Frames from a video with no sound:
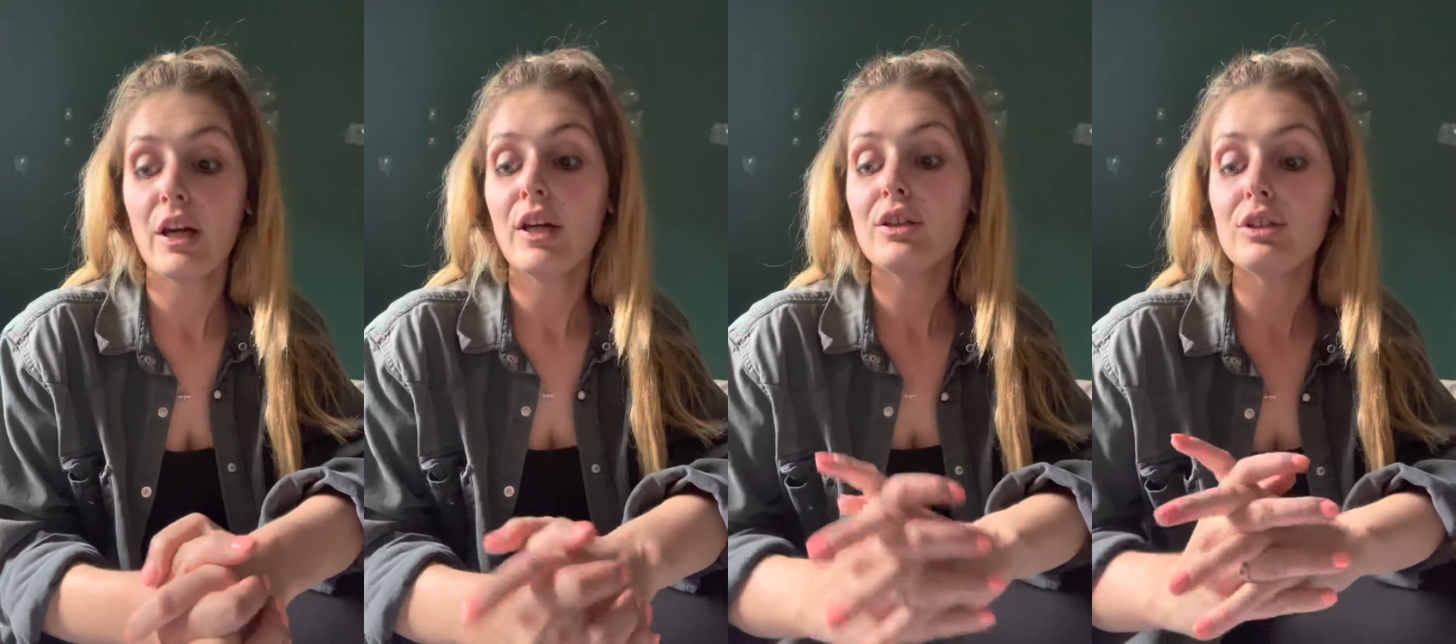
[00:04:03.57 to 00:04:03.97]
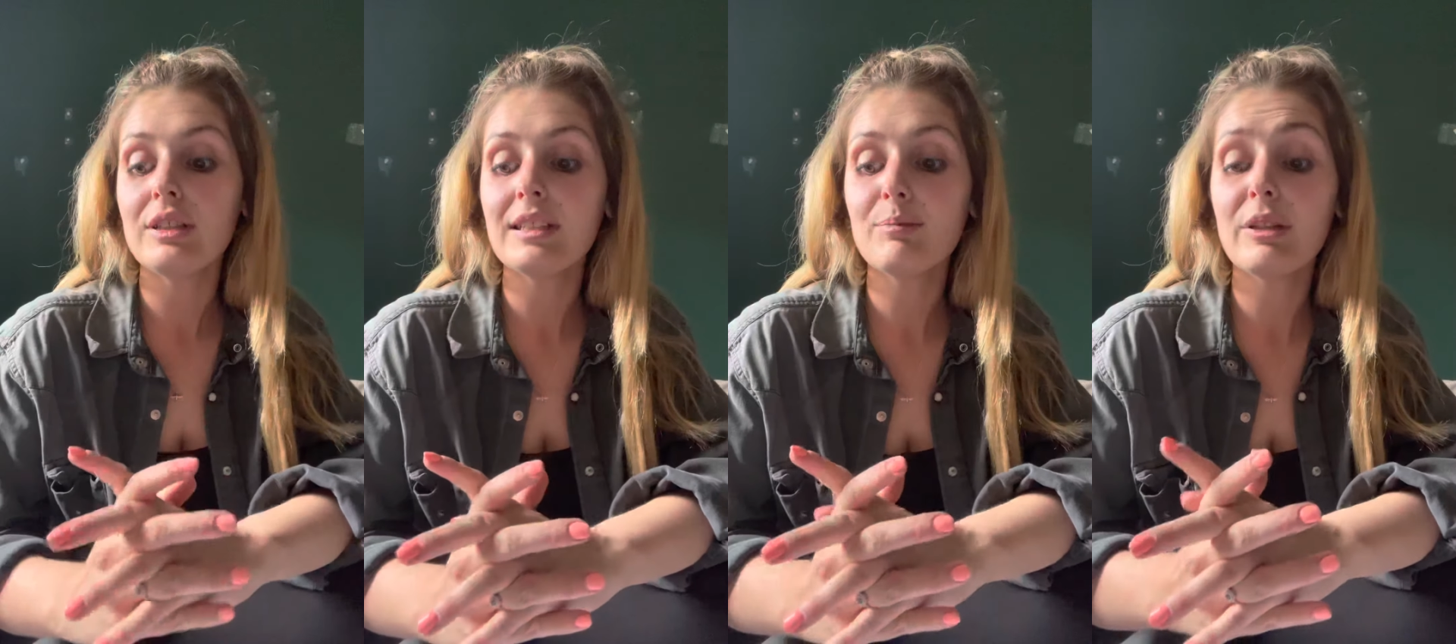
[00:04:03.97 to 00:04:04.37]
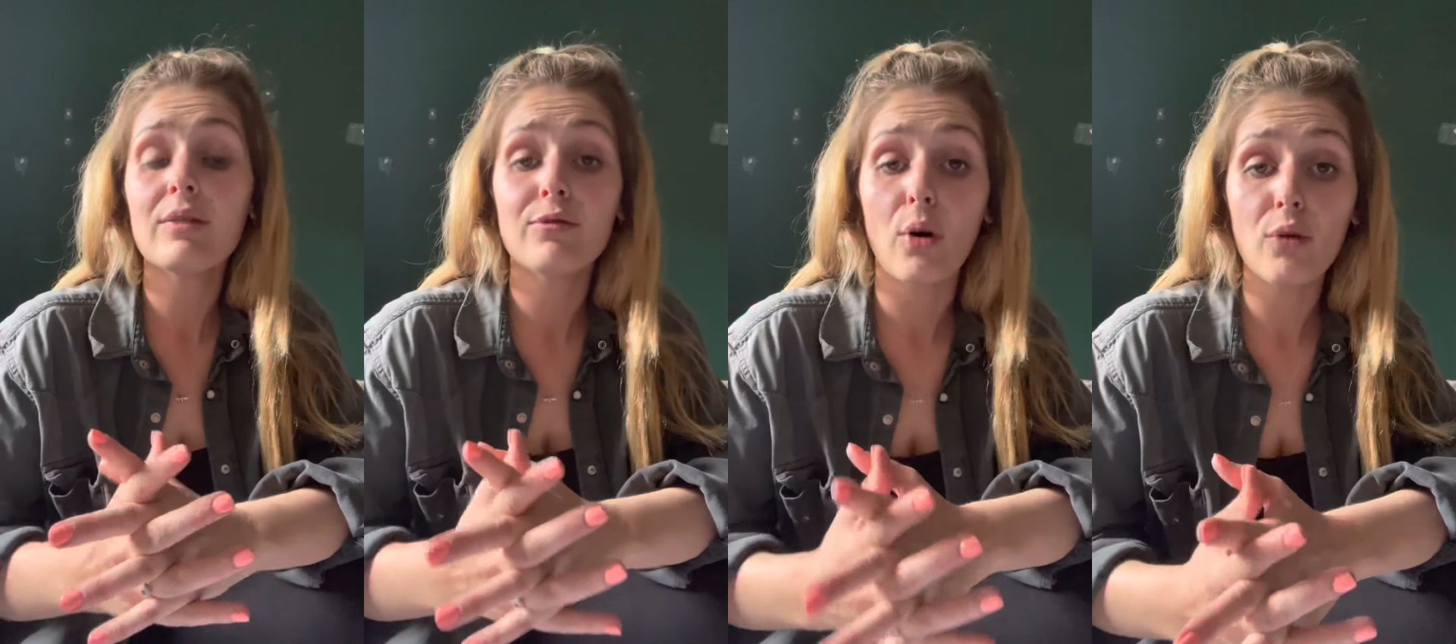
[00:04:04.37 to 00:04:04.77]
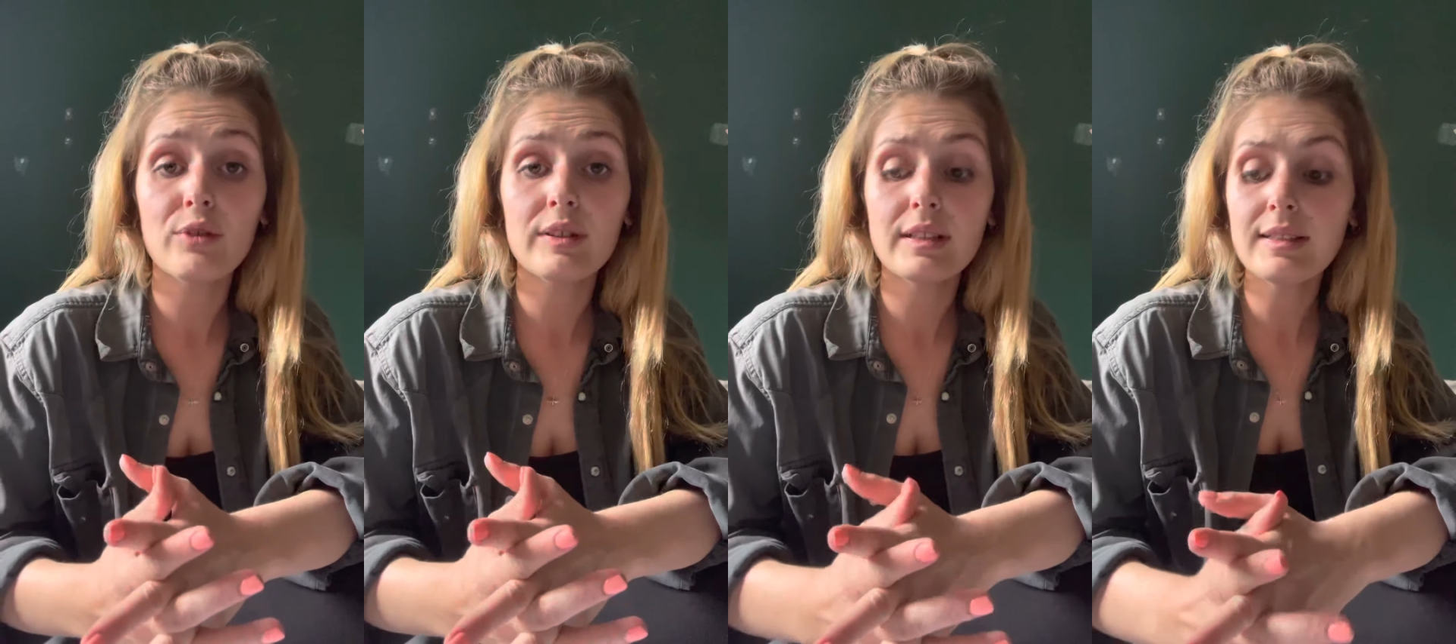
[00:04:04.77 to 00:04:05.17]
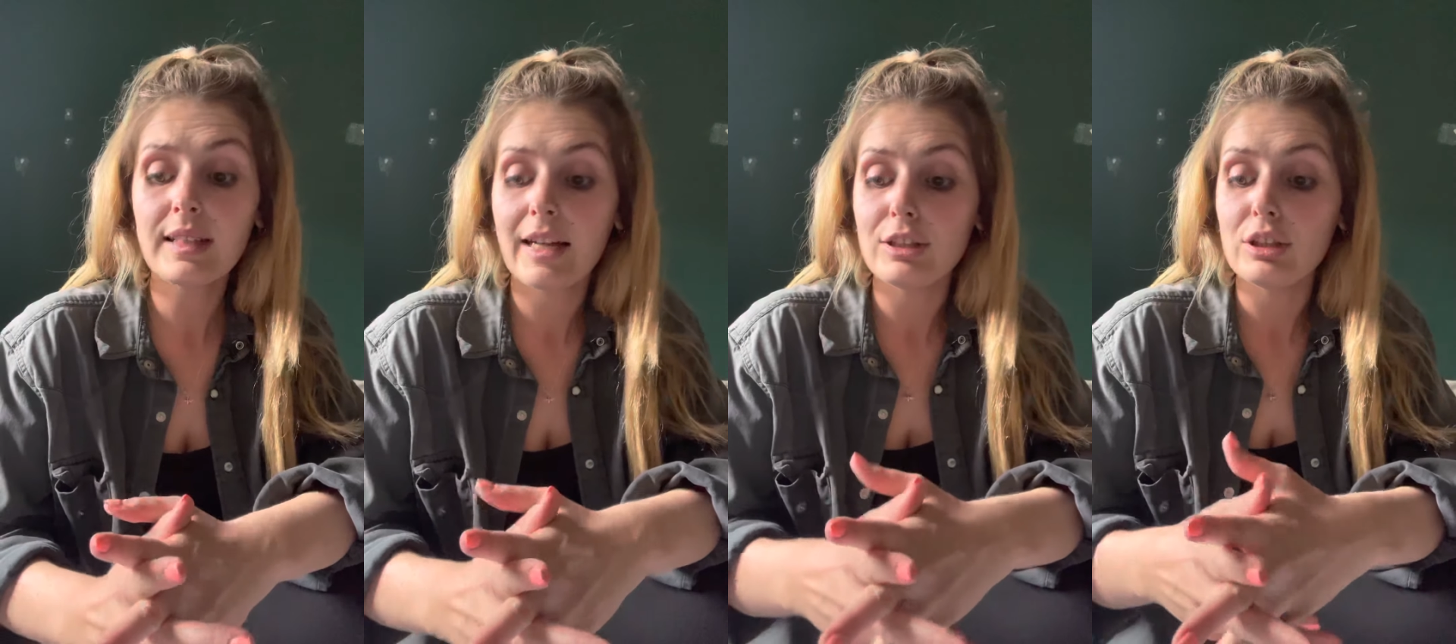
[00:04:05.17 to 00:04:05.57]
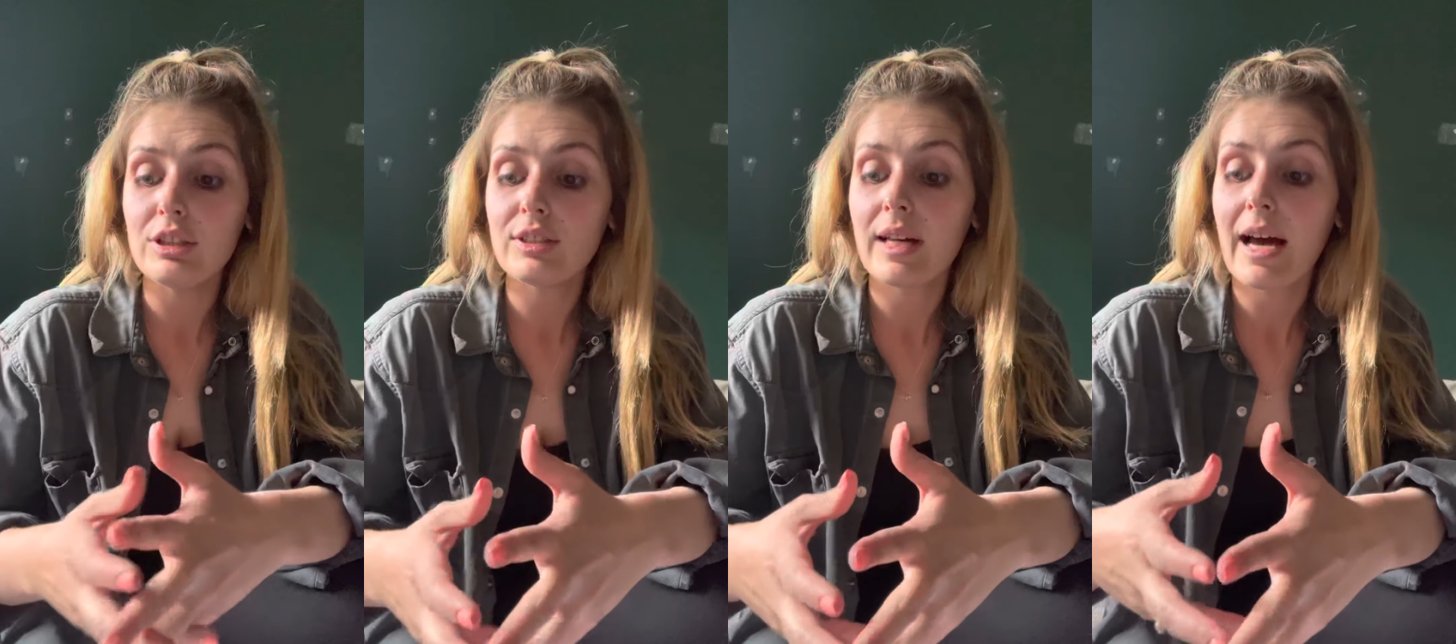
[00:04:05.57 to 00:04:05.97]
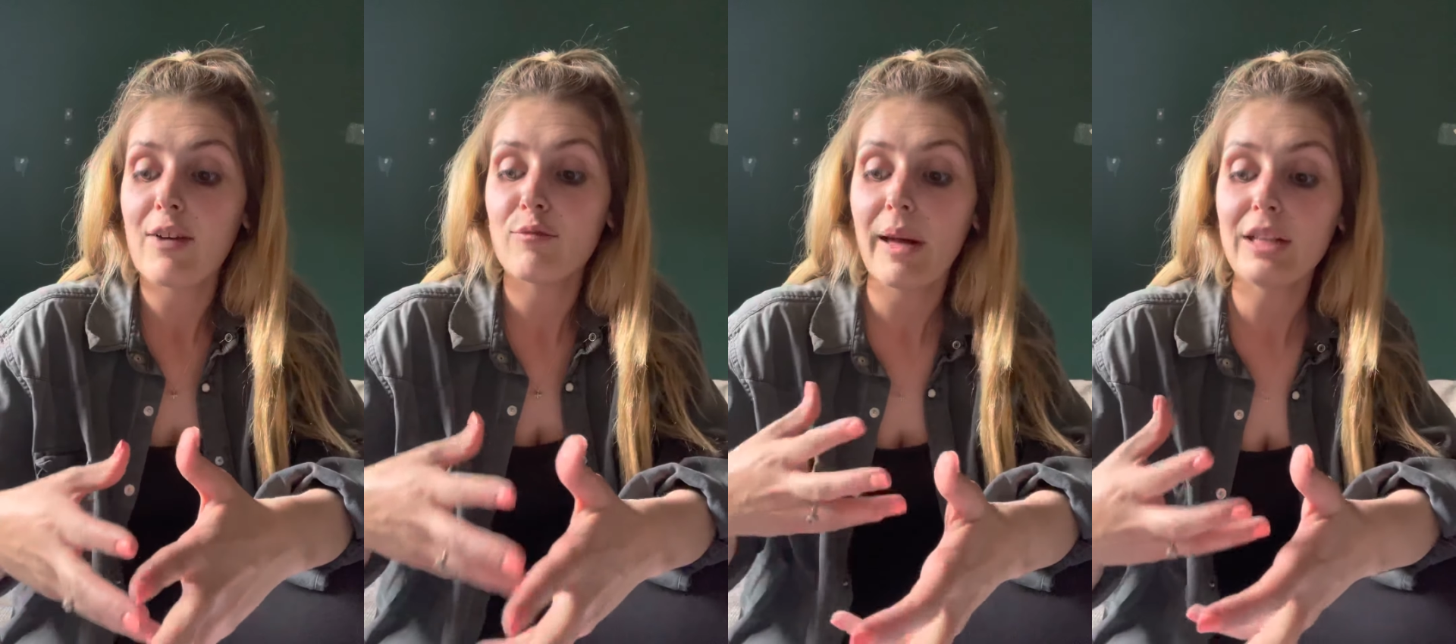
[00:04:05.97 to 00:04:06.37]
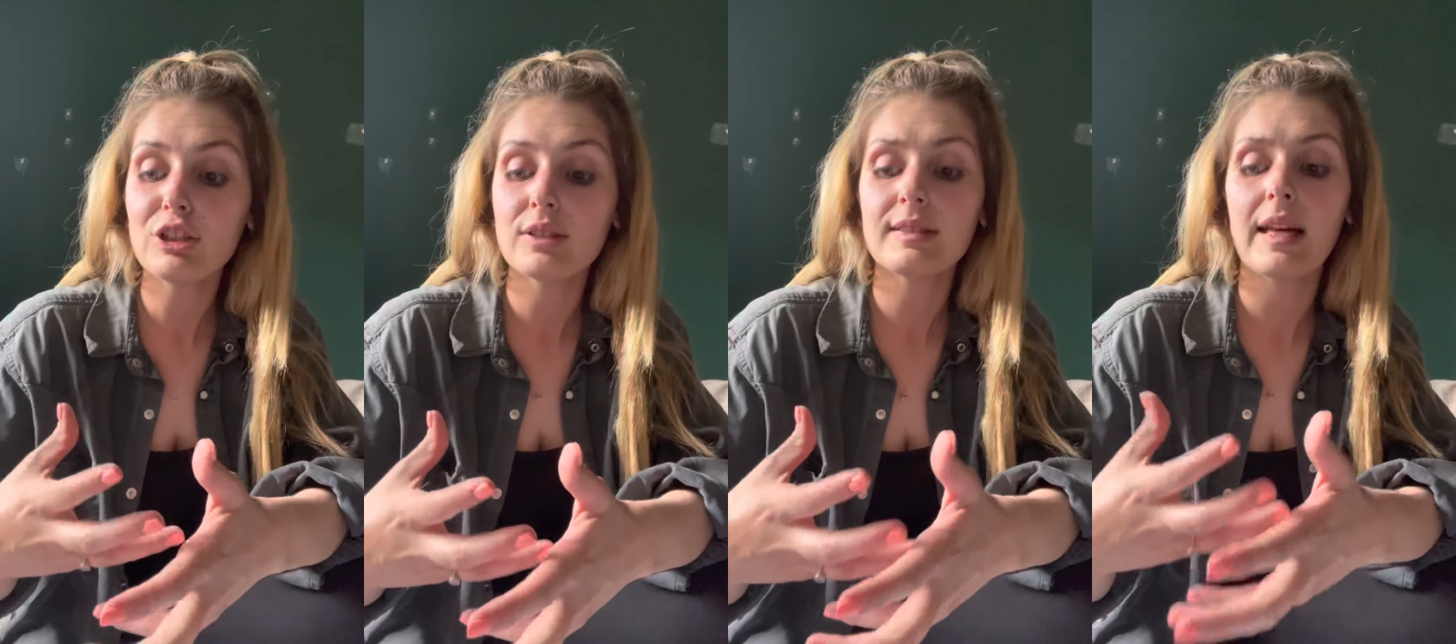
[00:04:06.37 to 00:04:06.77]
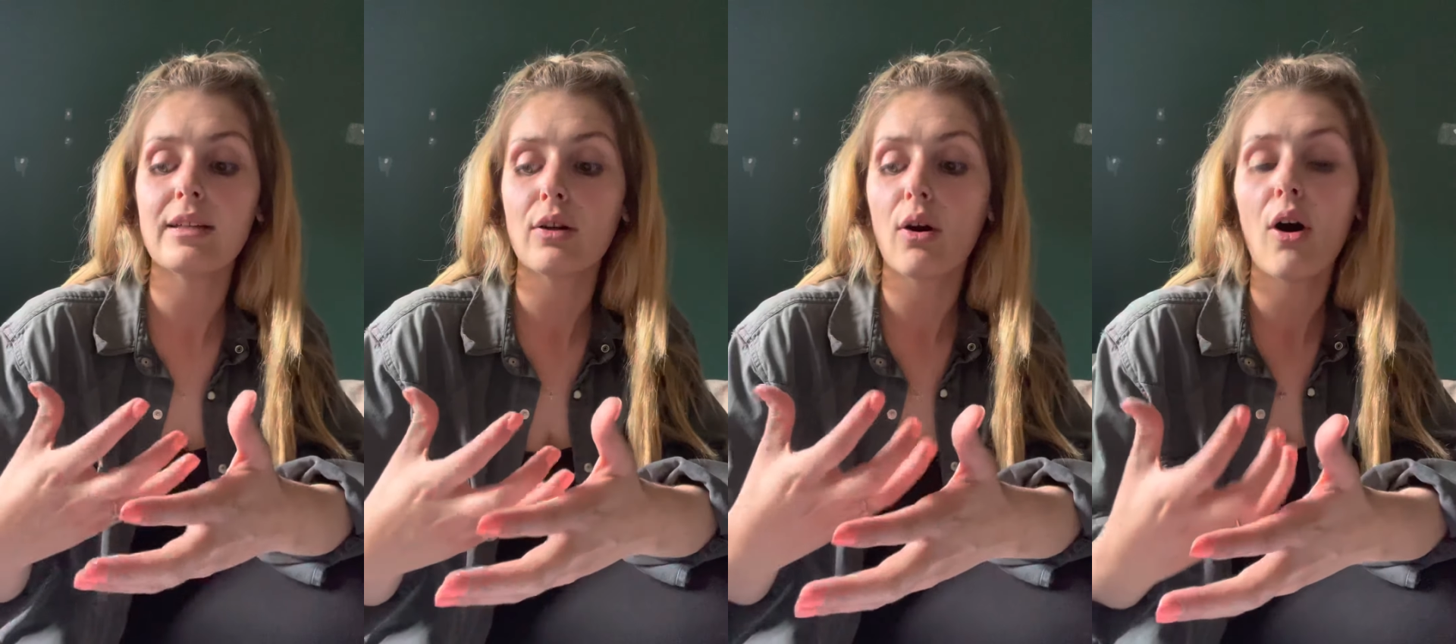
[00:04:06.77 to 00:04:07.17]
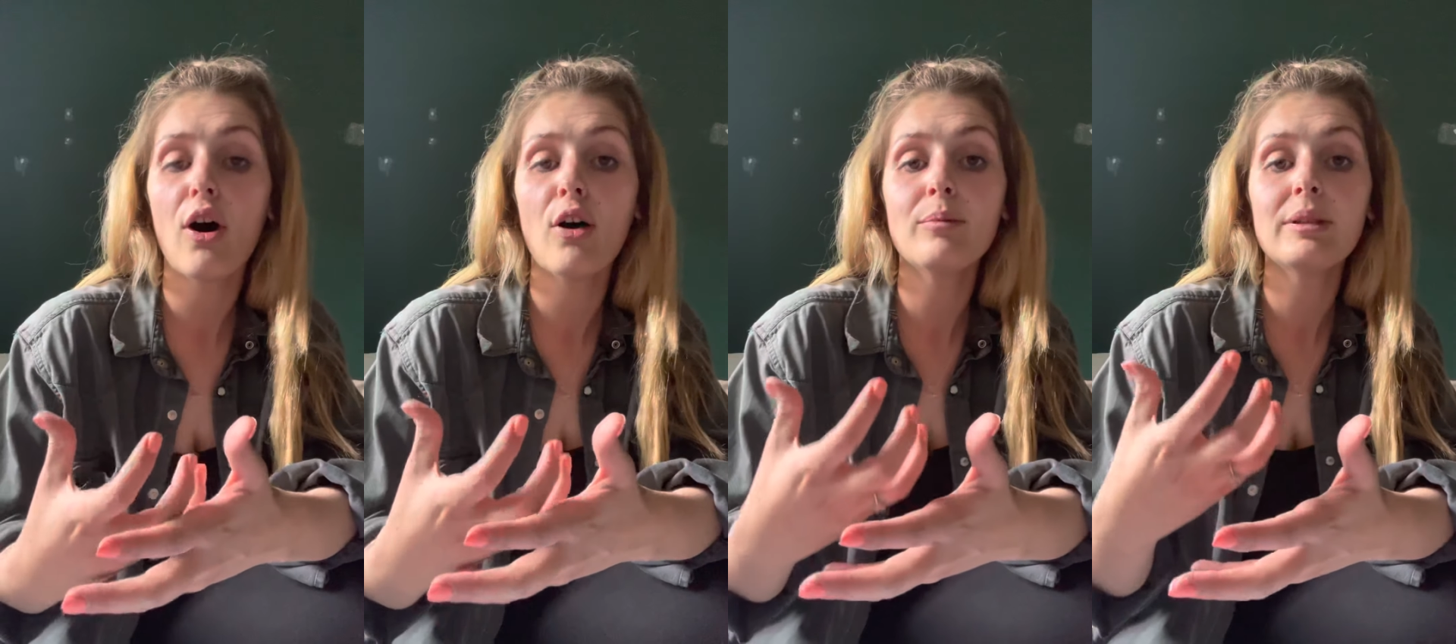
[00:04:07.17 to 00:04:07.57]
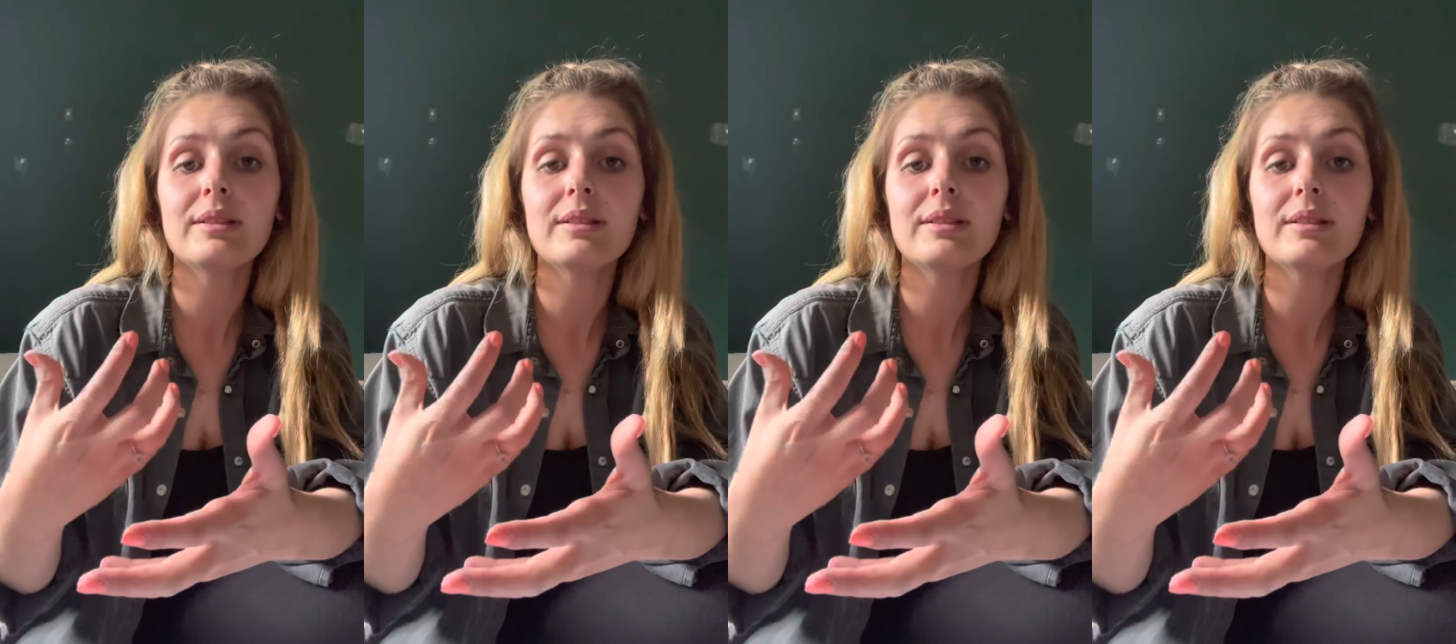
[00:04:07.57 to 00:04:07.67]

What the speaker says: You need to be involved in this, and you need to have patience and a calm